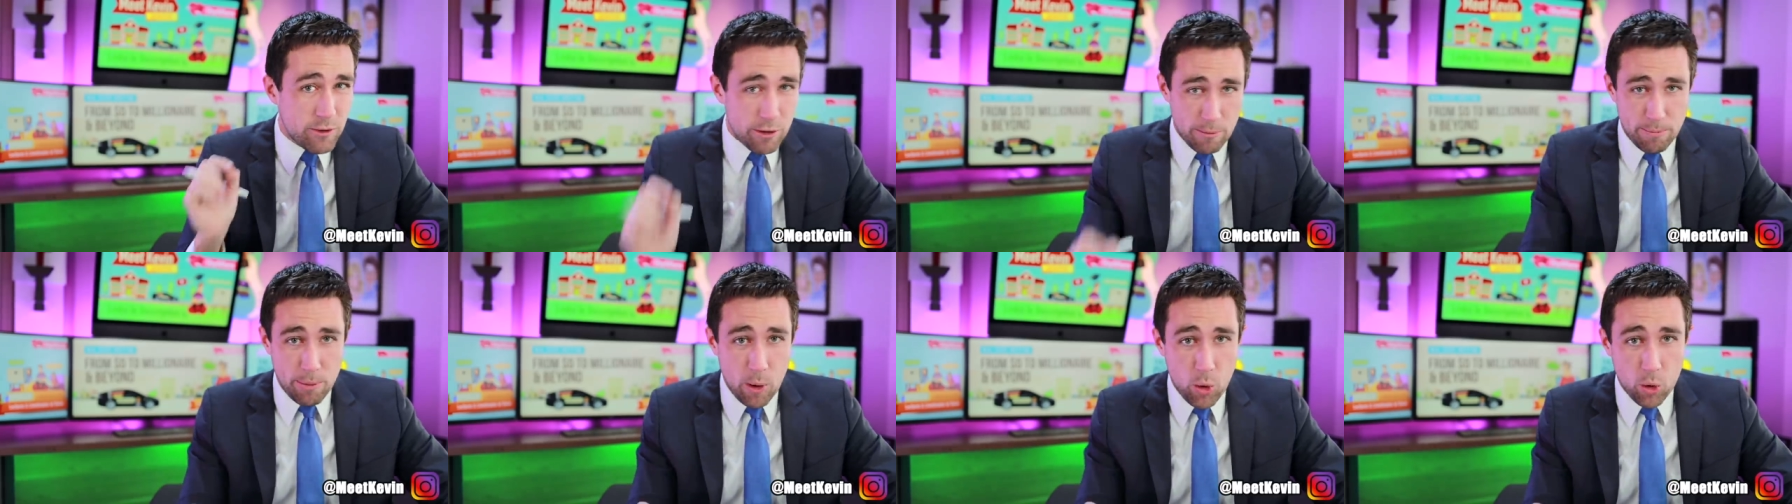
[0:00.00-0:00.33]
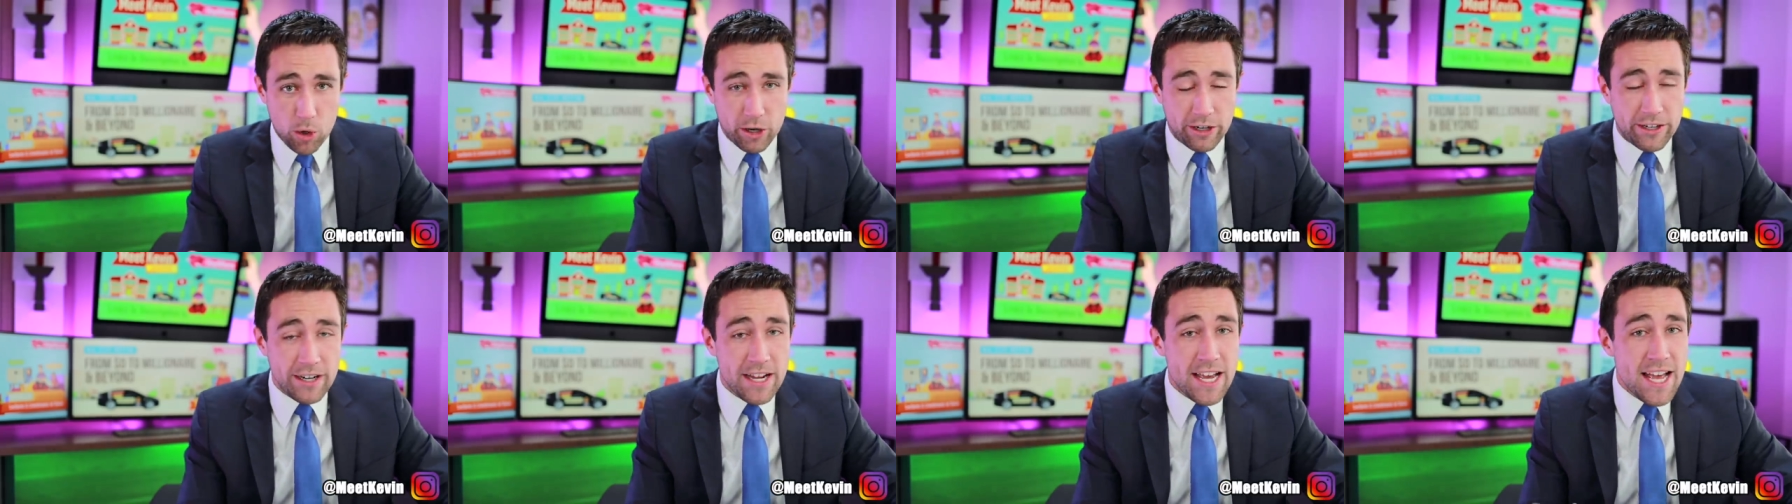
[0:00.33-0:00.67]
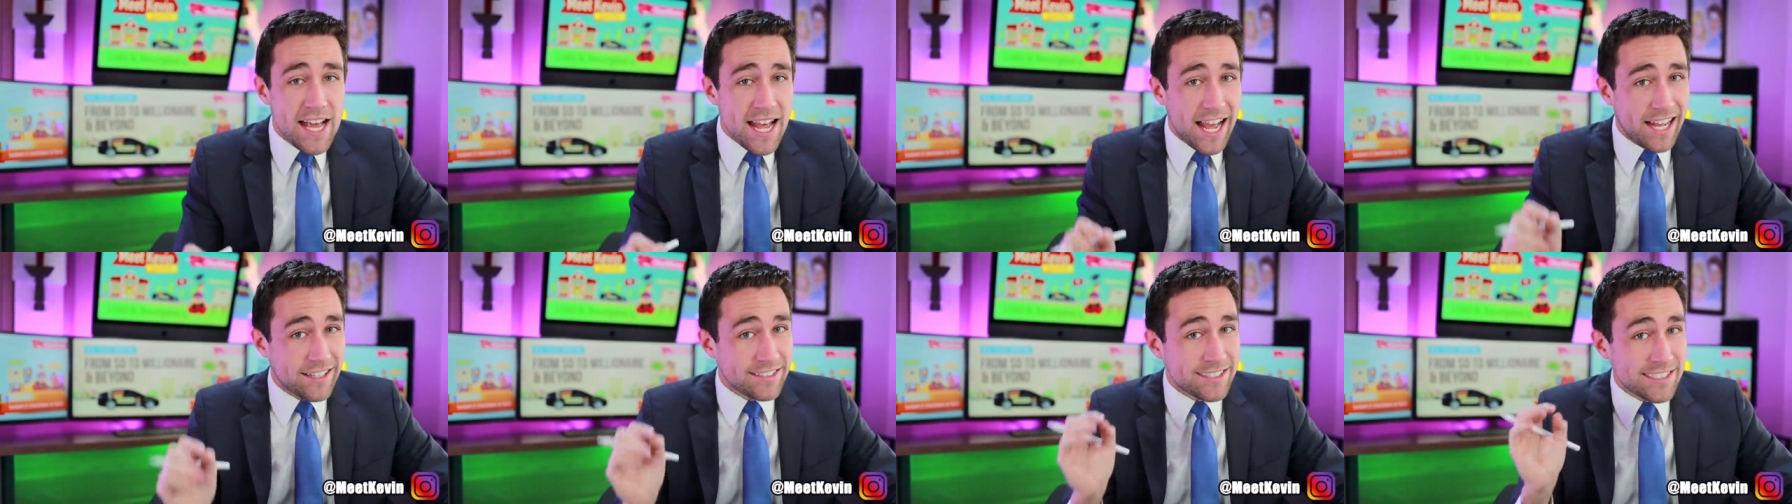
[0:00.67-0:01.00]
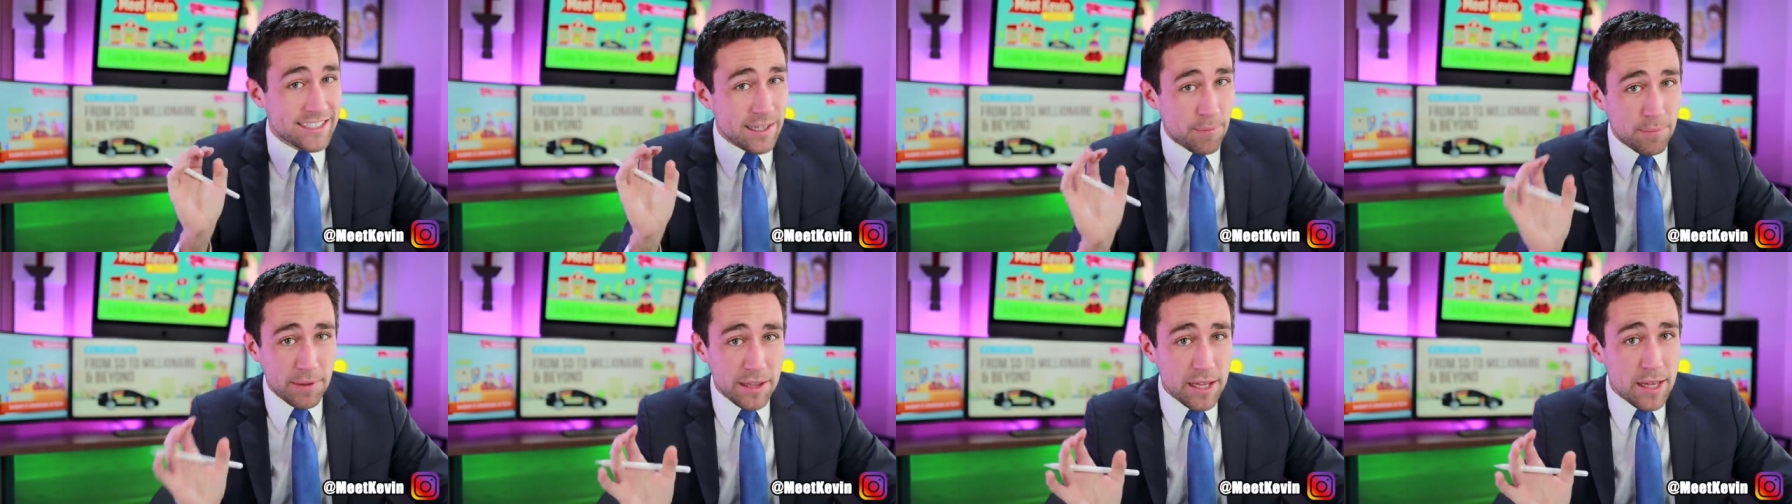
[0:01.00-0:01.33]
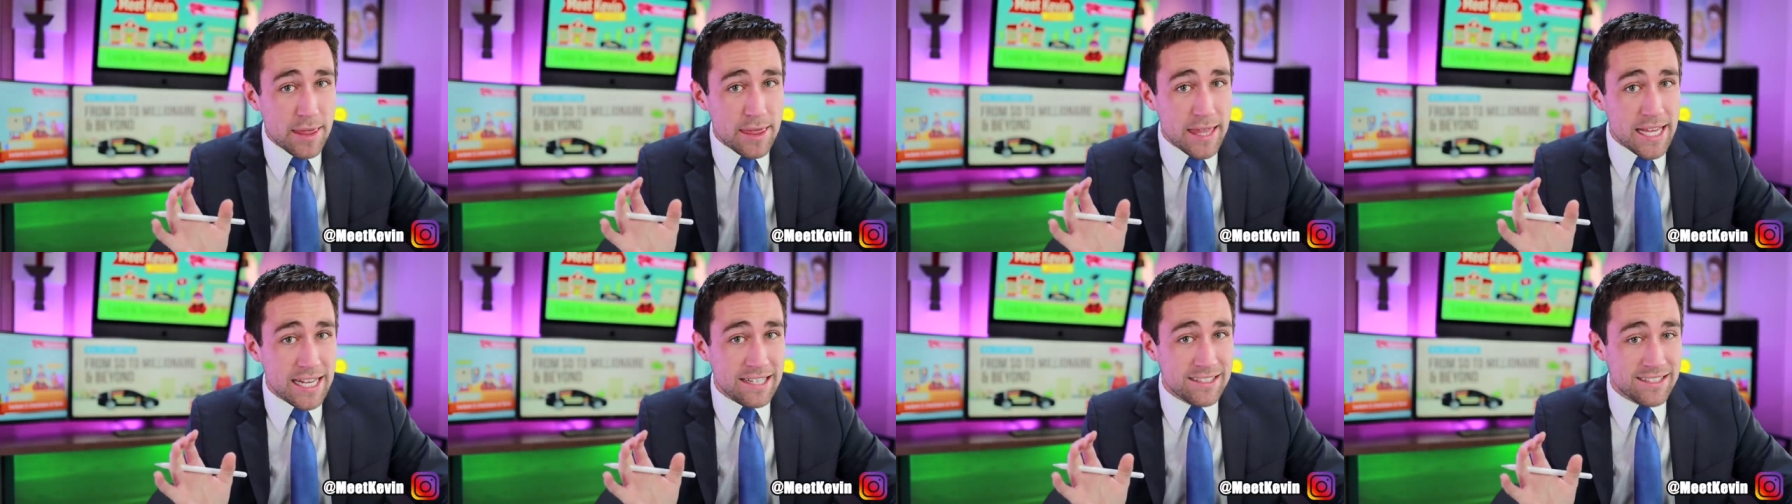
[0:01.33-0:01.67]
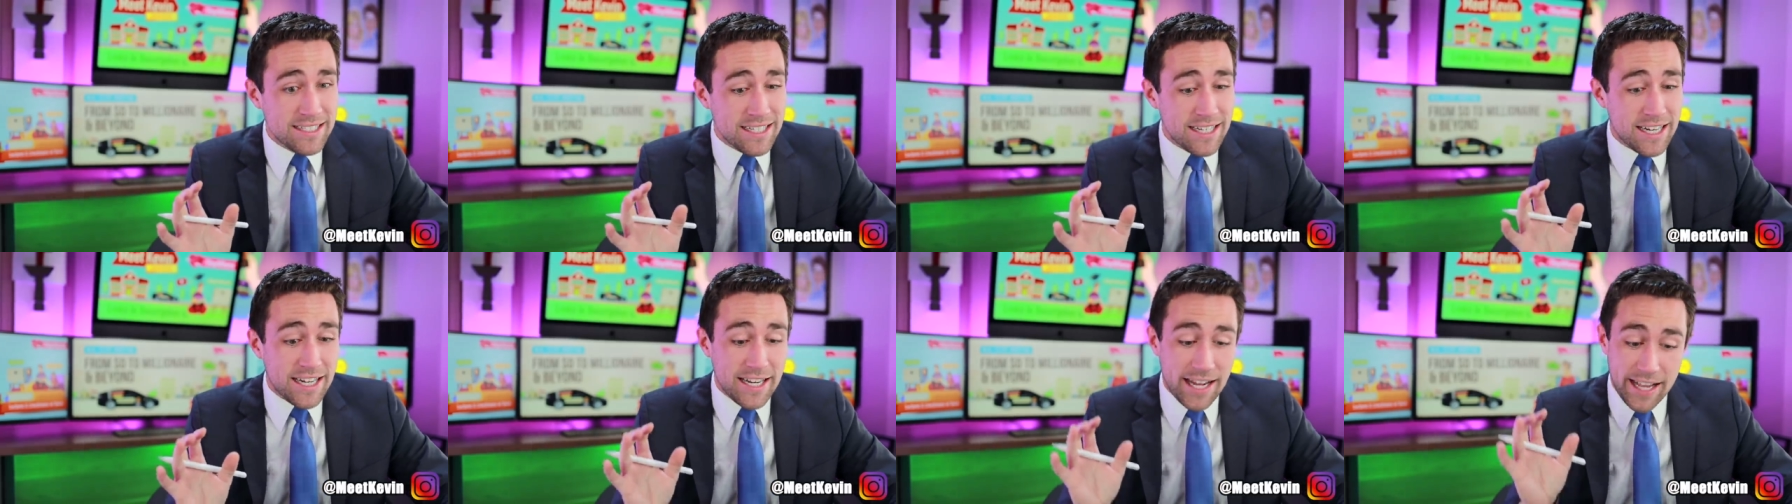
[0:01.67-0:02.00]
report and some of the
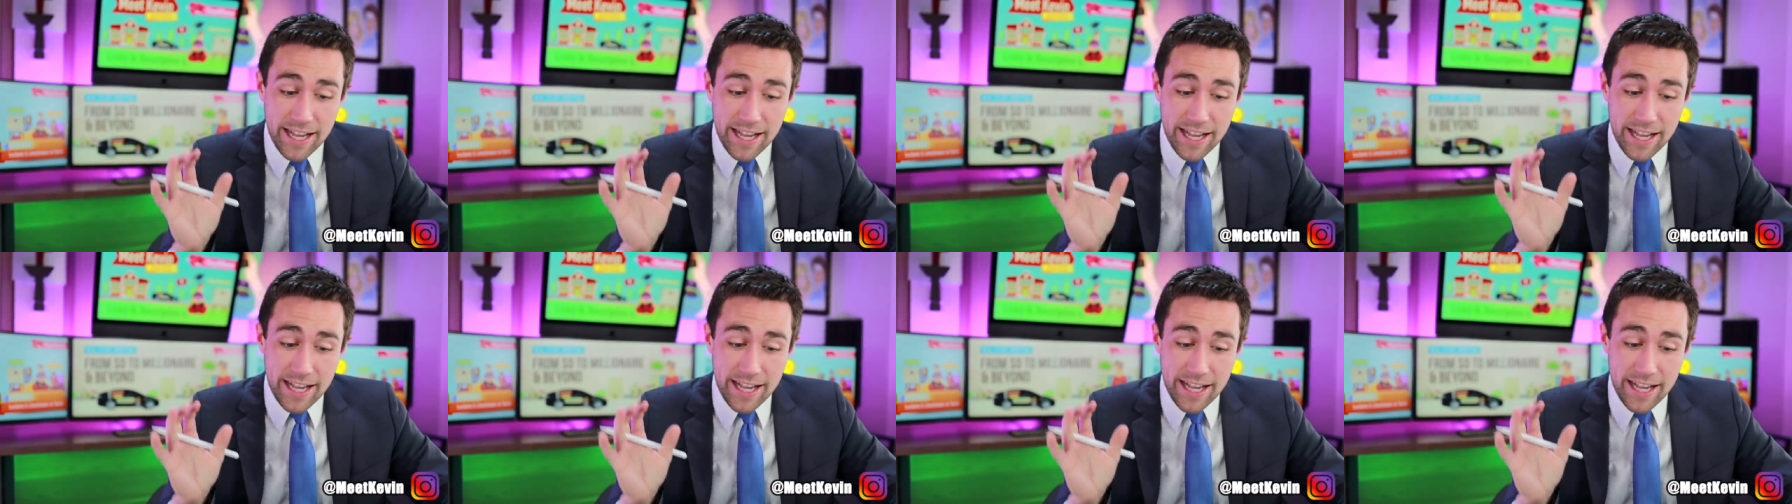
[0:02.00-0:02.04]
things in it,